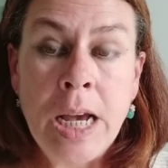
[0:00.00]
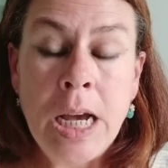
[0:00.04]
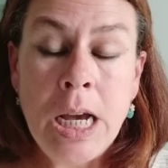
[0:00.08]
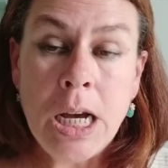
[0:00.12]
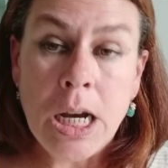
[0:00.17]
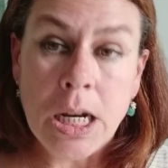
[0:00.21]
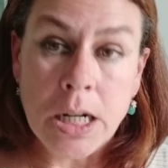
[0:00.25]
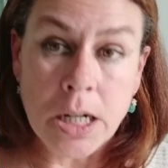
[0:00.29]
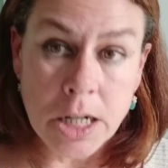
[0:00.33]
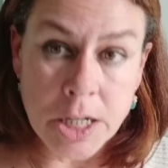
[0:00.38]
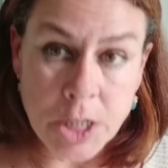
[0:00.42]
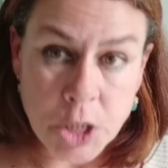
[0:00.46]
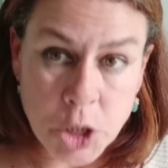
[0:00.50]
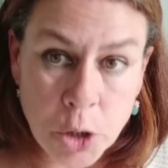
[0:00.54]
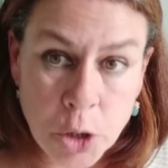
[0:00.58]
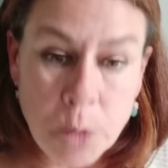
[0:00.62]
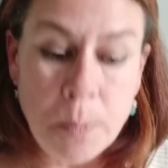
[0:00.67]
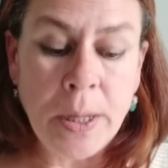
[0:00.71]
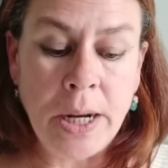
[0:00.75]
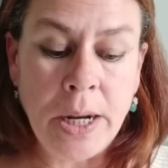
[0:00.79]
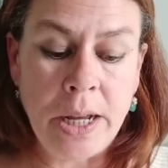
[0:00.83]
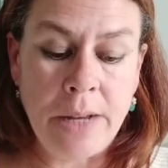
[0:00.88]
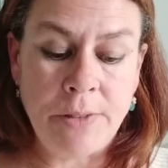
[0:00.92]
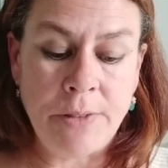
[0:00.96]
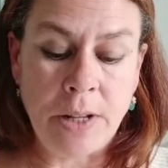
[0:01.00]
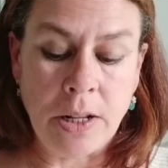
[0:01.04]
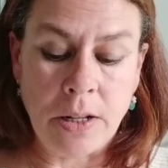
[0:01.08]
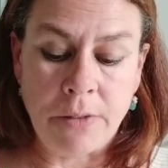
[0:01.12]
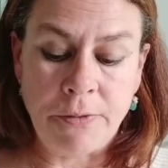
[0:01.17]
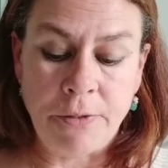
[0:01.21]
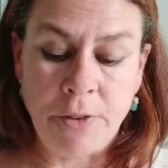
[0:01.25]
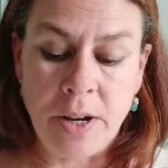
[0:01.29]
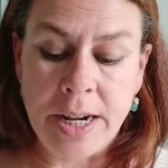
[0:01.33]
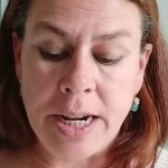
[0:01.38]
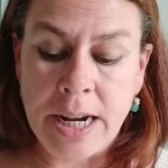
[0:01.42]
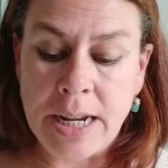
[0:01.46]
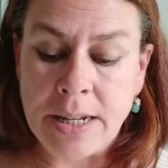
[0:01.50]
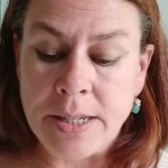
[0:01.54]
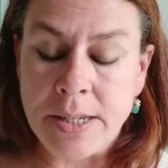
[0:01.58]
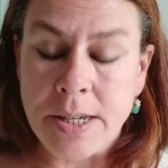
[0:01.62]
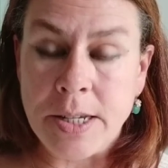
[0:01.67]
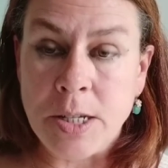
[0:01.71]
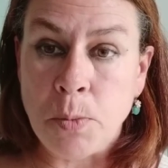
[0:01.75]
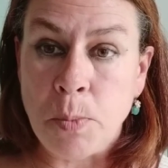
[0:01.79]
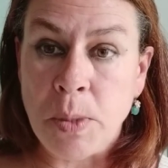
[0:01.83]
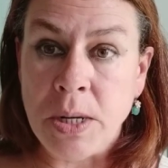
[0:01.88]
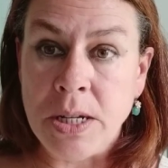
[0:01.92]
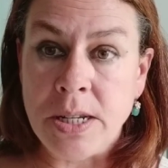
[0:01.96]
And I do believe that the
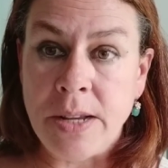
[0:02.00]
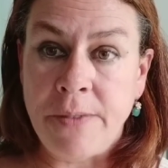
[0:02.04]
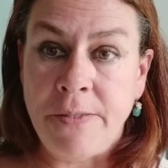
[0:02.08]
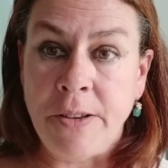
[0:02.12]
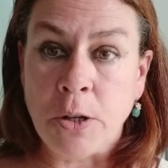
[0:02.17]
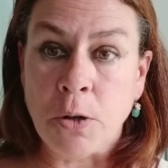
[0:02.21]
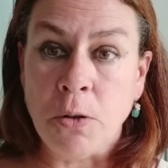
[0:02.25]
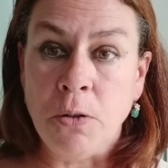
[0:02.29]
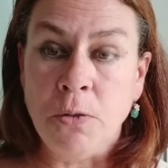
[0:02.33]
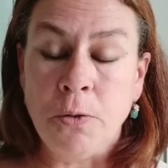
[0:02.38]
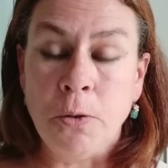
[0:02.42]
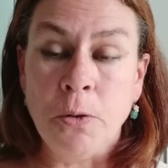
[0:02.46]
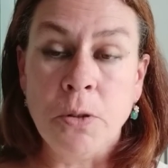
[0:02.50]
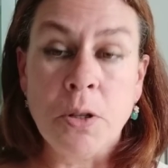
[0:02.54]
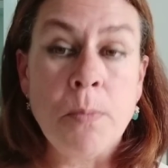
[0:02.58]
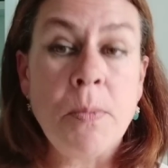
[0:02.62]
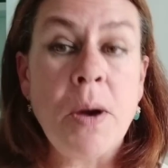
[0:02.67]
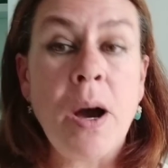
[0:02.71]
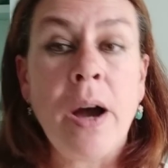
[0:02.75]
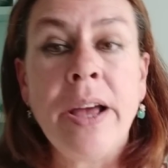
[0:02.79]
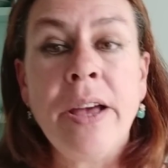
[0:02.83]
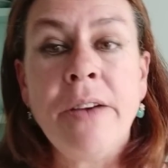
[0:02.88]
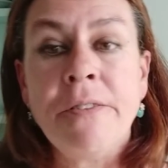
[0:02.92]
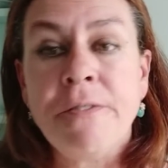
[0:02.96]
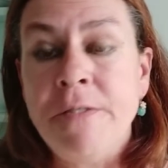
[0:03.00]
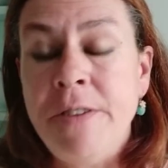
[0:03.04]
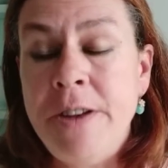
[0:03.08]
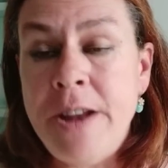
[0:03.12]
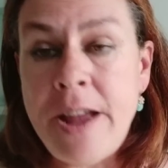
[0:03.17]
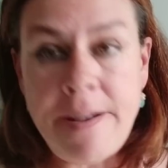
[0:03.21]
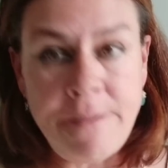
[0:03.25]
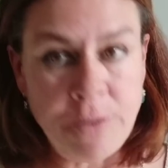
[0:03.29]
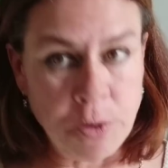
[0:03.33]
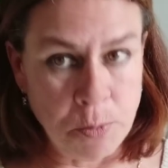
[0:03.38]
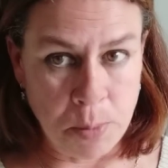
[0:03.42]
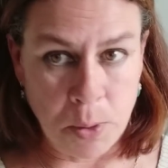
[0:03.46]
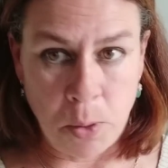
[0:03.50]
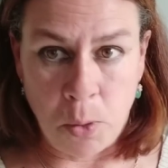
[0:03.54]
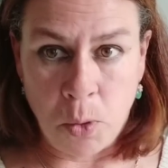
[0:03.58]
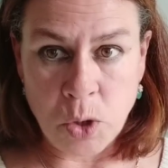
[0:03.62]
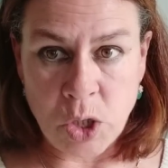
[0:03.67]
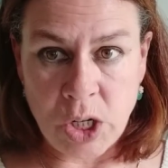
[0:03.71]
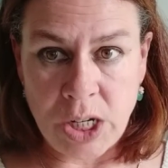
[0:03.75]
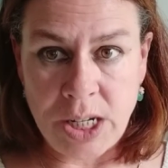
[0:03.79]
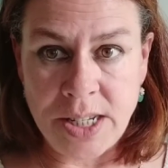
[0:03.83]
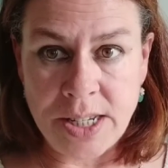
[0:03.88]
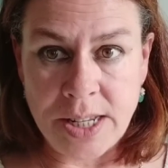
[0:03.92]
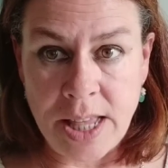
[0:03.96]
finances have been difficult for them. I have never
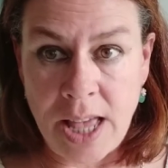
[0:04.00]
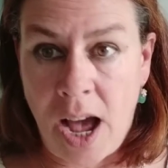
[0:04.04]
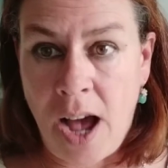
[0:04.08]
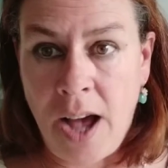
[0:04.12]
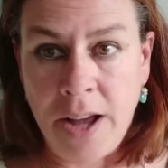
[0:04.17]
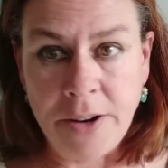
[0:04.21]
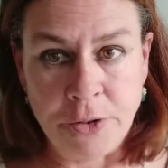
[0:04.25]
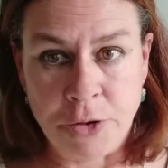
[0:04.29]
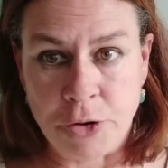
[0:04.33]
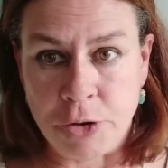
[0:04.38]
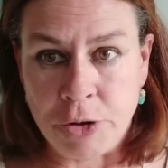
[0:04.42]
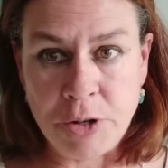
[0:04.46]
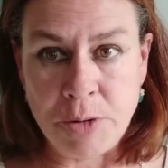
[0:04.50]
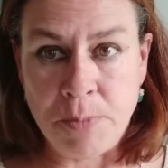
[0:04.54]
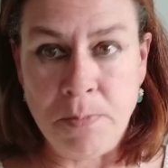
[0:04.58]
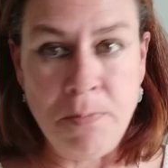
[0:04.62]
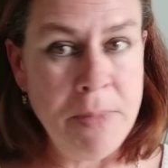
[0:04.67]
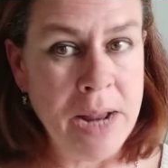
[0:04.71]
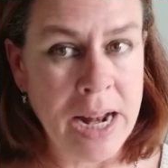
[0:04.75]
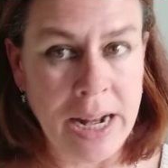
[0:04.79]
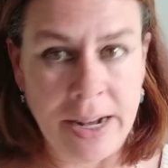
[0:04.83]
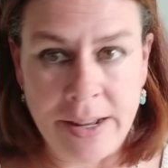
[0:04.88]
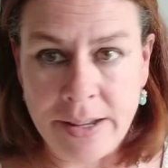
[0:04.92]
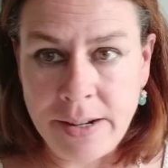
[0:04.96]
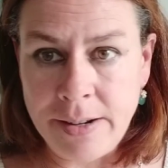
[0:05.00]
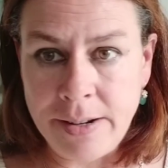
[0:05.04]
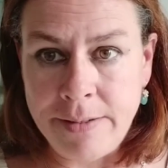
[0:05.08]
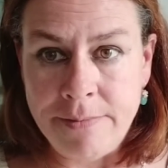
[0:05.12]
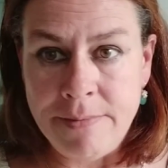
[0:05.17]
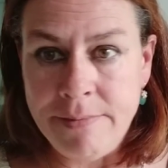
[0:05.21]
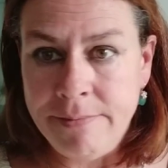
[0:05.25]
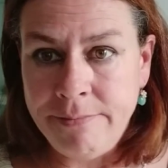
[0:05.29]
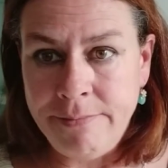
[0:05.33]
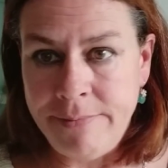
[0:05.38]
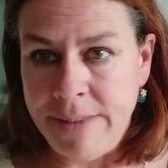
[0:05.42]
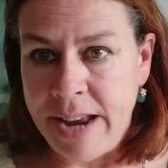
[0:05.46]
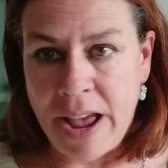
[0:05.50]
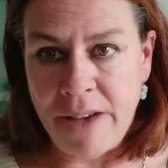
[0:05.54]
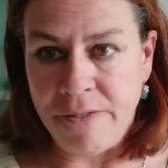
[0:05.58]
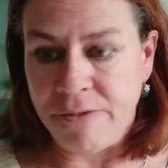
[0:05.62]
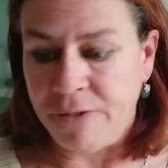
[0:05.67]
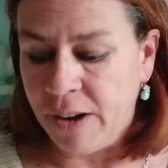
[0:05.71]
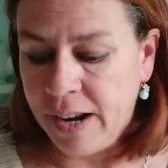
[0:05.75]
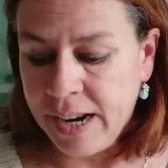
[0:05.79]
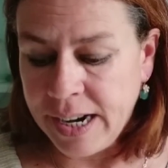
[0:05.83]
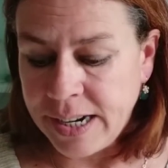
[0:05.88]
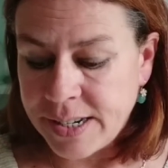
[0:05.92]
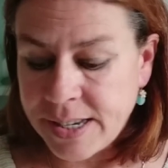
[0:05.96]
bought into the 100 million
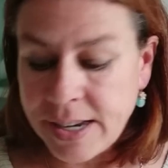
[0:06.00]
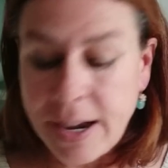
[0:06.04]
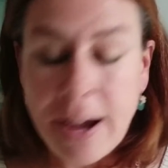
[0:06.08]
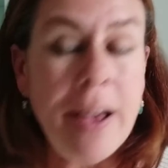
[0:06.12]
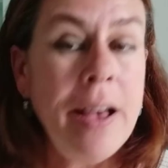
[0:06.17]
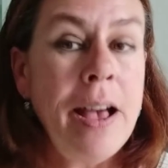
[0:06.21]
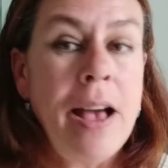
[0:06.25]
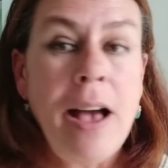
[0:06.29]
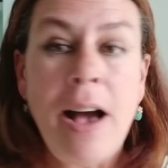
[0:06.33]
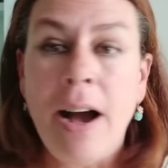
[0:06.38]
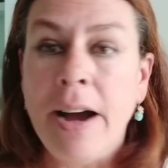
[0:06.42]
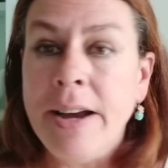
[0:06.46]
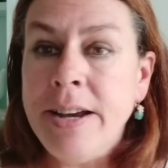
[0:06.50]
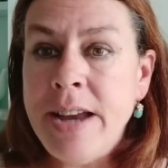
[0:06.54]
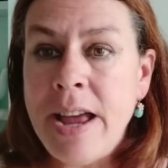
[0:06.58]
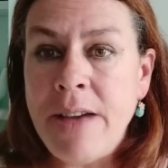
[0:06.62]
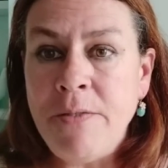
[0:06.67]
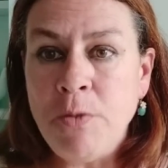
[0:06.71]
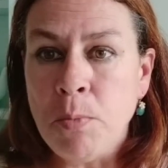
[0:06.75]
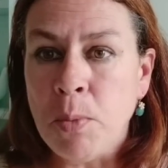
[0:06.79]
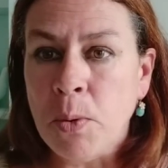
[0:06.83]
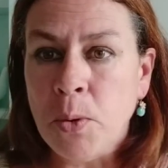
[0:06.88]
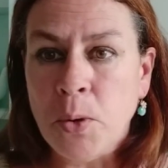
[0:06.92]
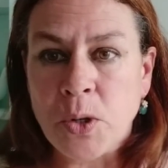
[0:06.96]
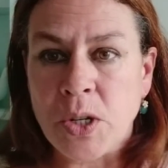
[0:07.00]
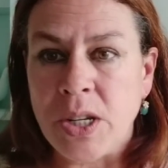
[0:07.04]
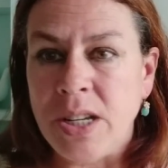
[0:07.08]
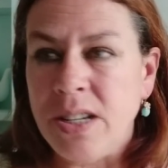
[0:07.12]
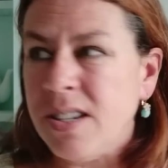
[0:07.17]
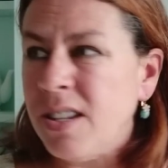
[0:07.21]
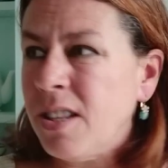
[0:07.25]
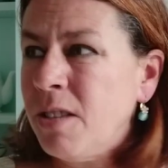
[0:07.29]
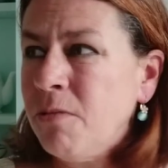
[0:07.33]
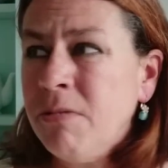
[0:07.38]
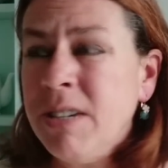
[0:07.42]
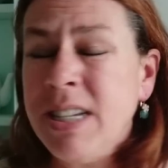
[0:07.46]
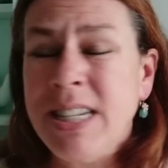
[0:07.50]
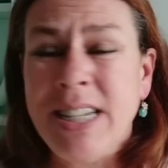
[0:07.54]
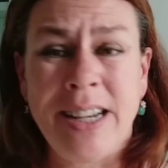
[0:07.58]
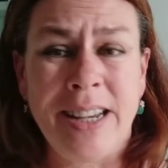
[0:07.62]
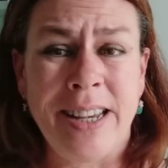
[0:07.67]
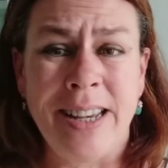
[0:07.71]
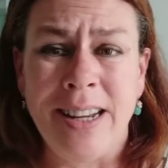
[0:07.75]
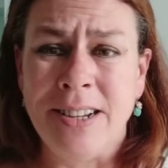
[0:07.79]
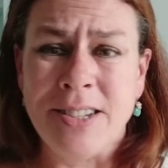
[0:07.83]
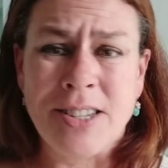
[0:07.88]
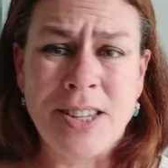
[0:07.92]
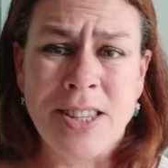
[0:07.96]
Netflix. I never bought into the
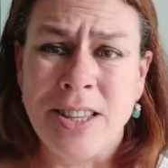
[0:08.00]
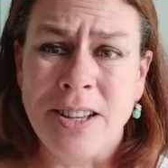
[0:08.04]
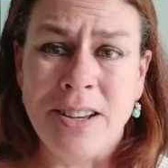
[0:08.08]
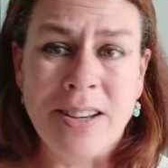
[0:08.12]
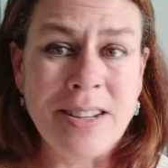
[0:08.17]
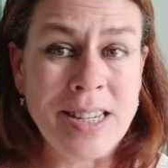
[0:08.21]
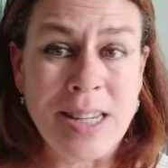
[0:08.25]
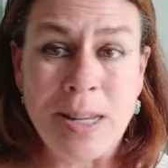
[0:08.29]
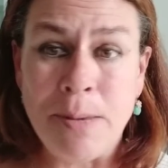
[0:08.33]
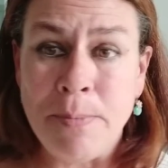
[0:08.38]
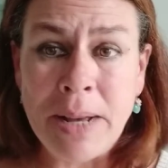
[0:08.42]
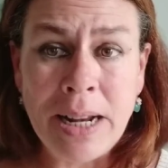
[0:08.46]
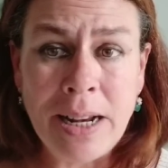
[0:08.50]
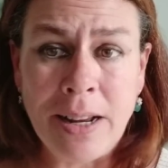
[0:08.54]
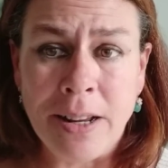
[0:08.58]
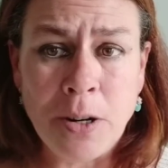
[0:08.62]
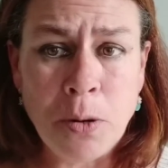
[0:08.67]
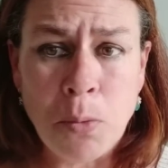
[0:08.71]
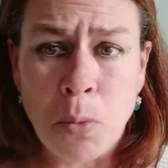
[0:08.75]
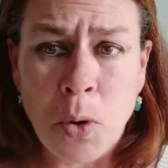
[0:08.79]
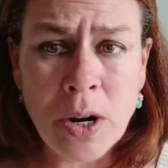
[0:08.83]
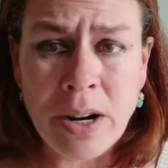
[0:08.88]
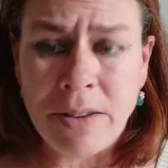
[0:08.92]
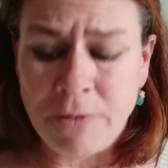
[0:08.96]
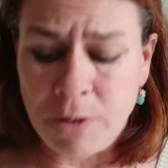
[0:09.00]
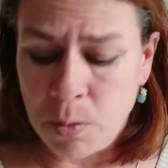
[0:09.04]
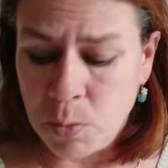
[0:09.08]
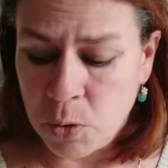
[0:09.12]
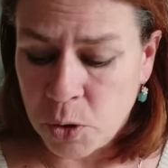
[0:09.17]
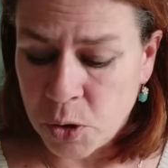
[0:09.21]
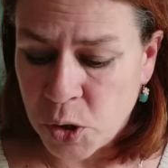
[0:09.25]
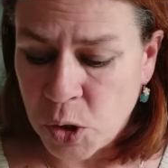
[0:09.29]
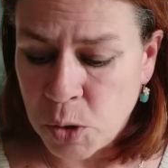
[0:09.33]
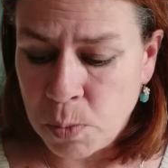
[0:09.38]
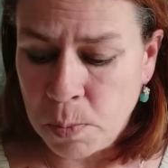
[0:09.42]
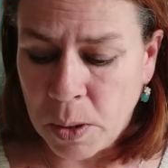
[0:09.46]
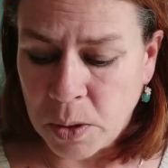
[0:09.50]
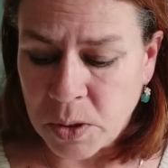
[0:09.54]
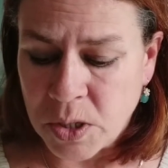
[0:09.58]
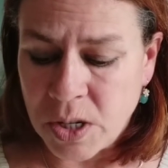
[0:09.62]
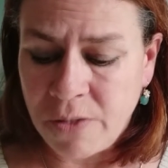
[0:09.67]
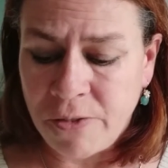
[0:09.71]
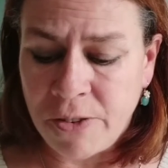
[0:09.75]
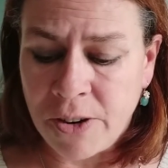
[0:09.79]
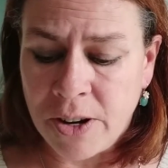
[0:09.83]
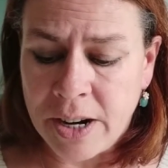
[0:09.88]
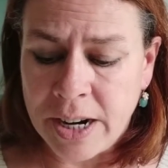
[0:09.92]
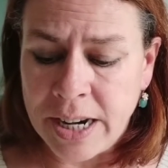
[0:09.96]
ridiculous 30 million or whatever it was
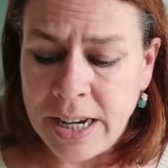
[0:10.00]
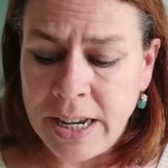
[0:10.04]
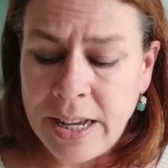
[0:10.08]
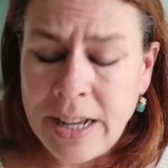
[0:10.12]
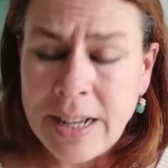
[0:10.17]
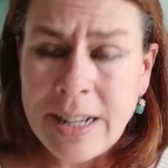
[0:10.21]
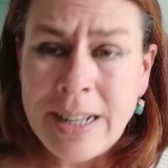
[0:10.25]
Spotify.